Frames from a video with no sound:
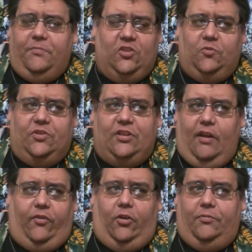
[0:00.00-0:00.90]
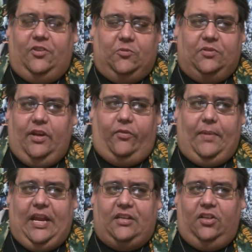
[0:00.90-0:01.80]
This was never
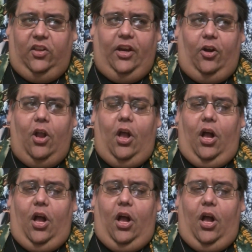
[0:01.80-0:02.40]
made clear